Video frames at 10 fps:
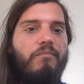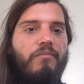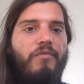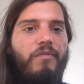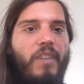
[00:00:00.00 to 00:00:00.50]

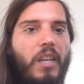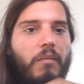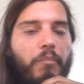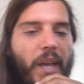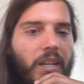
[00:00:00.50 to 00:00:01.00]

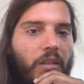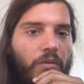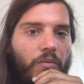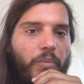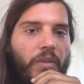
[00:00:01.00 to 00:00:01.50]
fed back
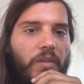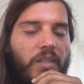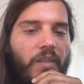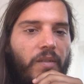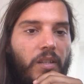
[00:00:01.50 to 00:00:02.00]
into
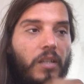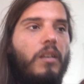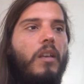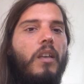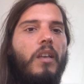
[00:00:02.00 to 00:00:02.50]
positivity,